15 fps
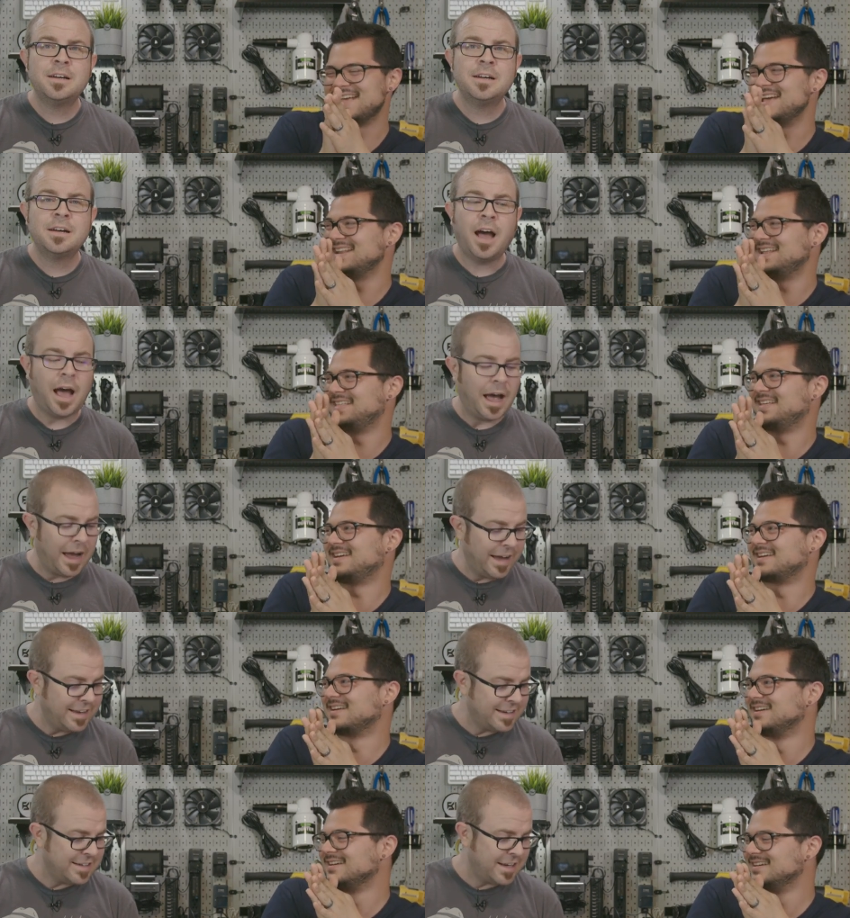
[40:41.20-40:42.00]
Speaker 1: it.
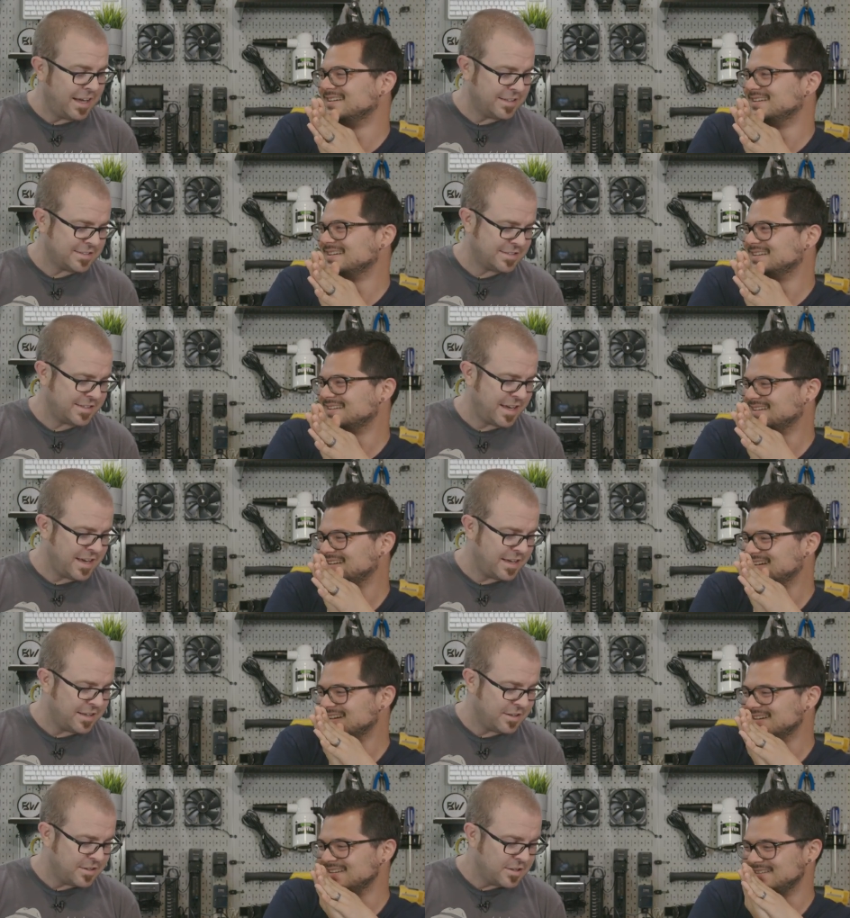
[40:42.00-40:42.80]
I did not
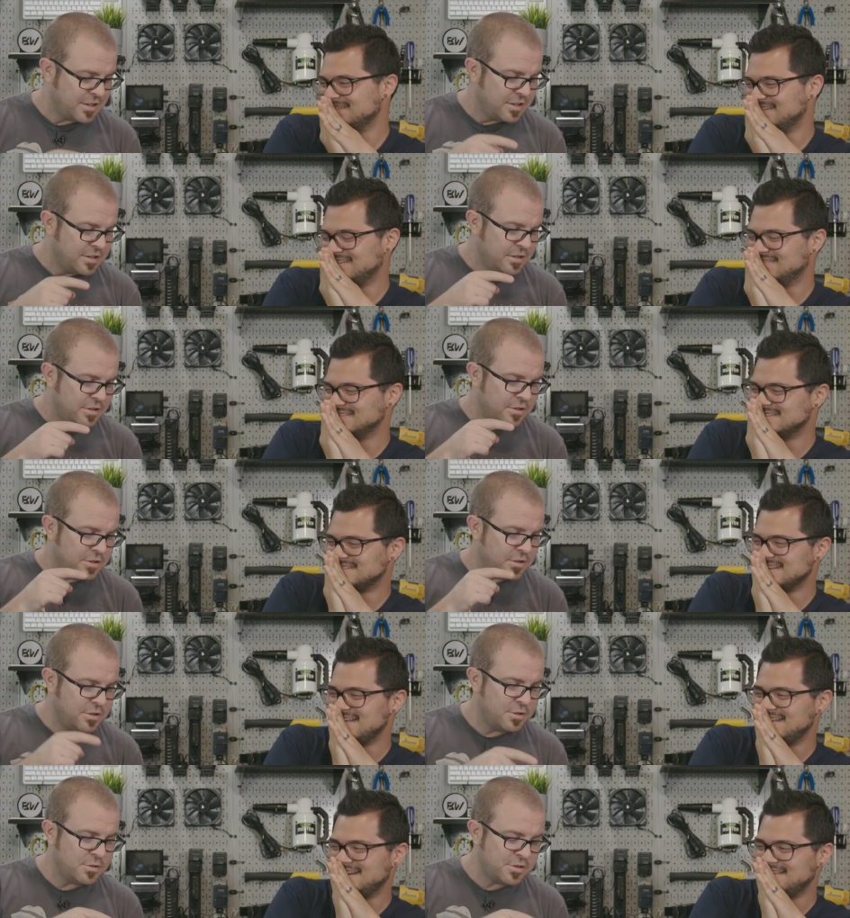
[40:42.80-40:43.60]
say it. You didn't even
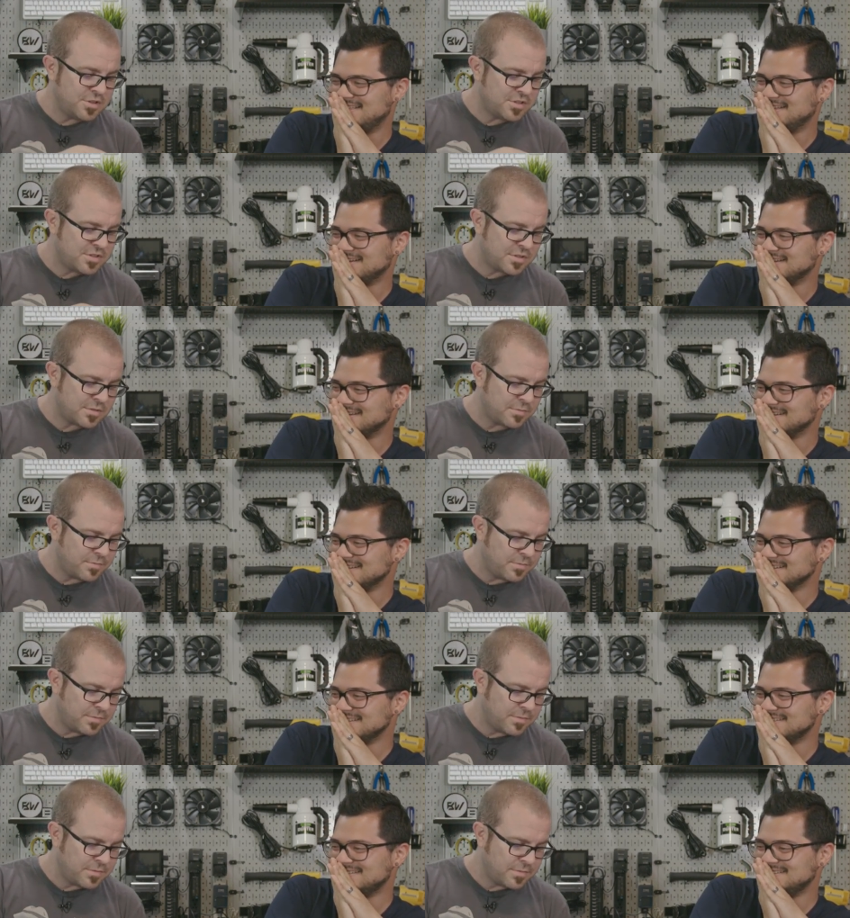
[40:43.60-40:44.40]
say you it.
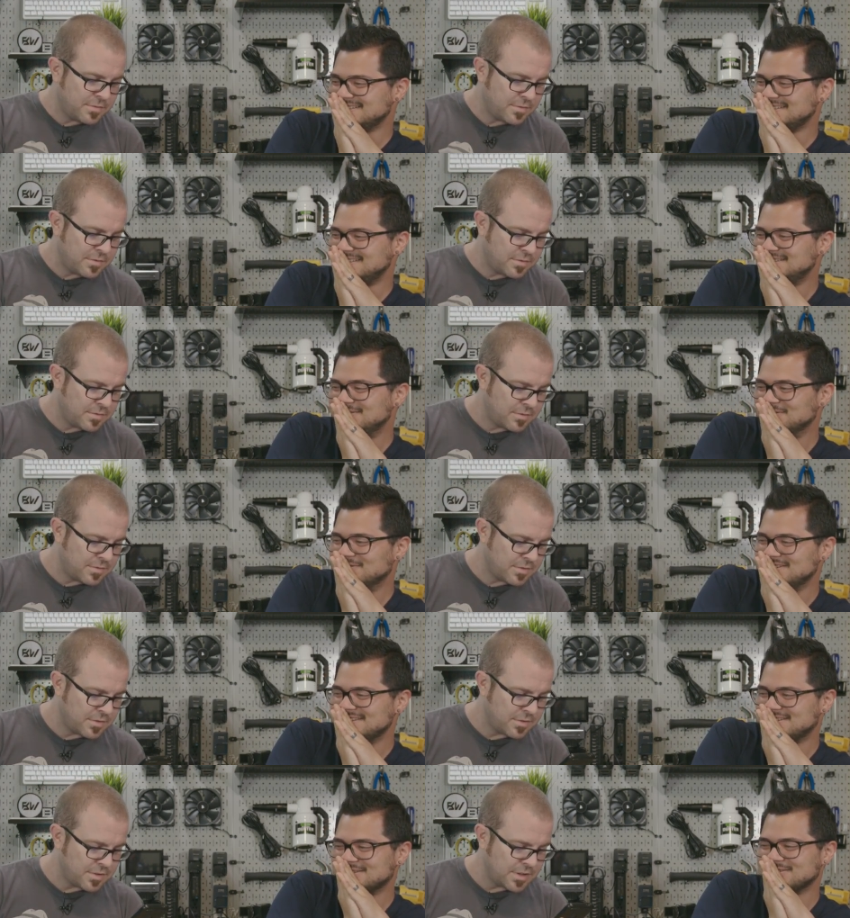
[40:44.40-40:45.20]

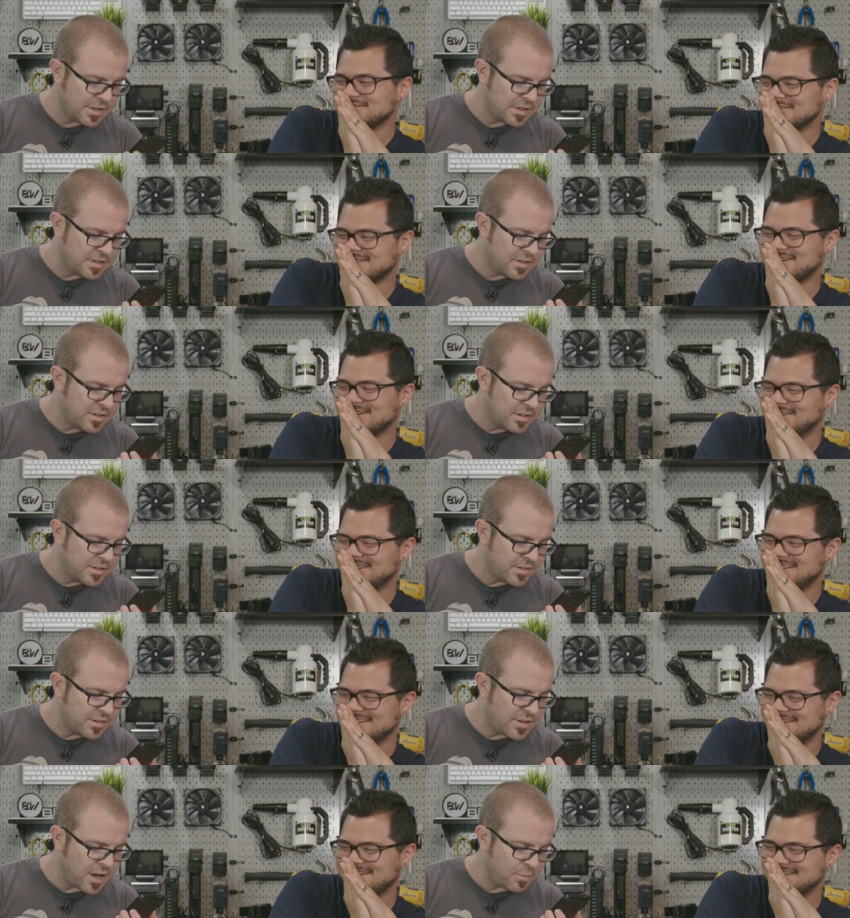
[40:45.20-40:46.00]
What is going?
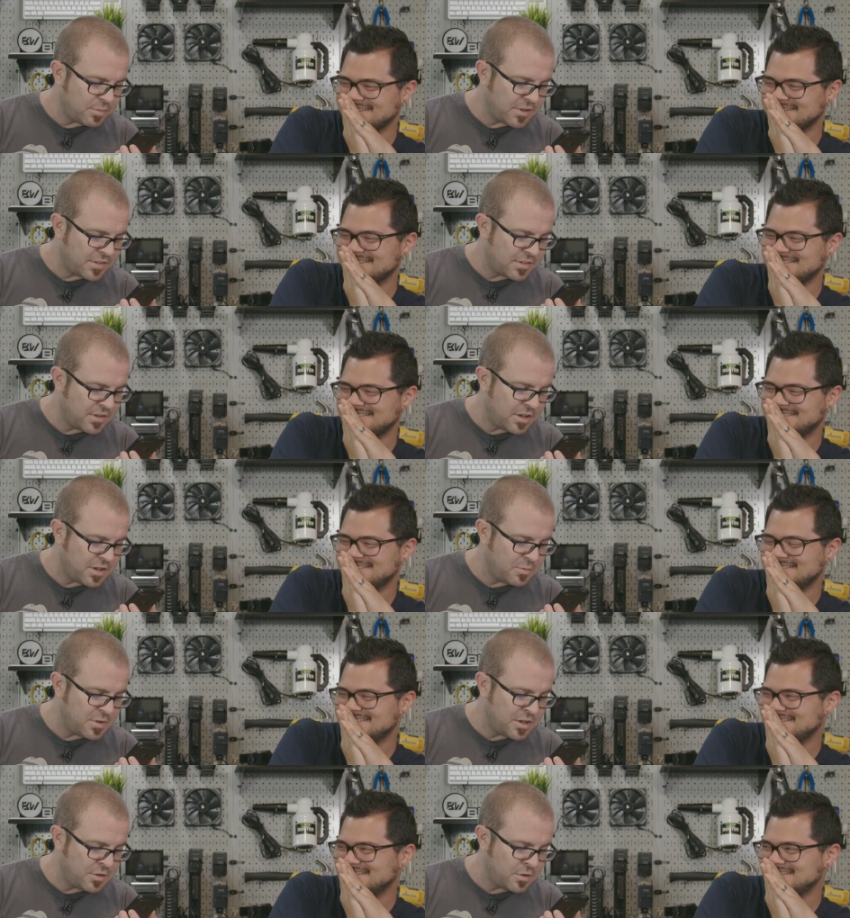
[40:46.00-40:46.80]
Stop listening
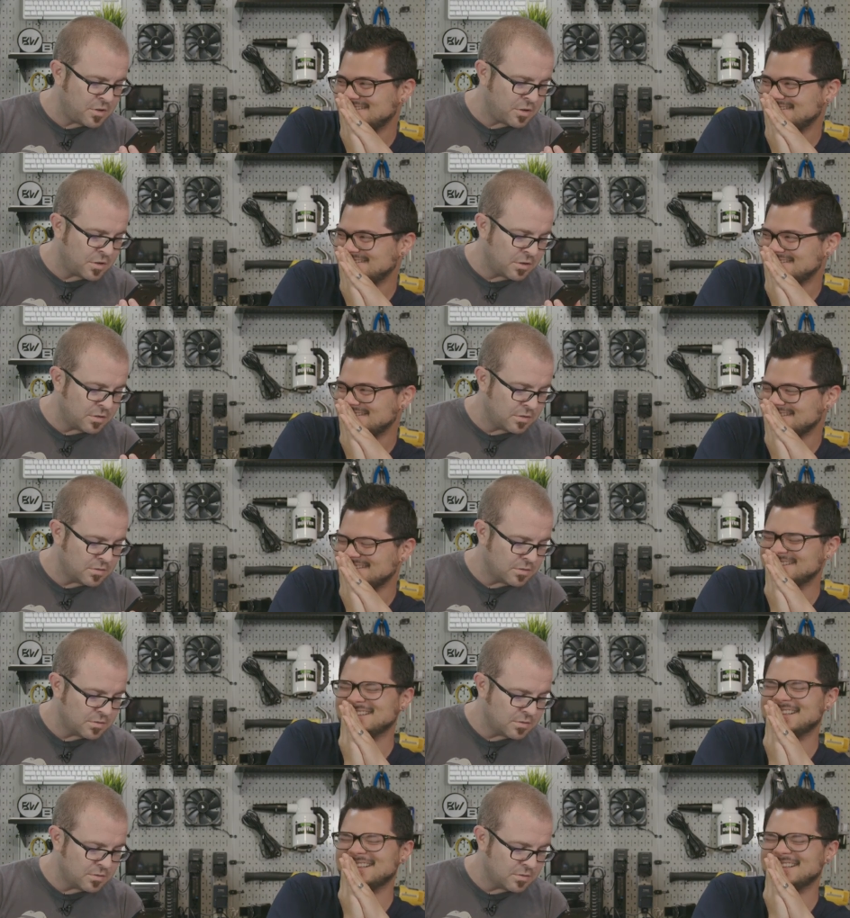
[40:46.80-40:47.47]
to me, Google.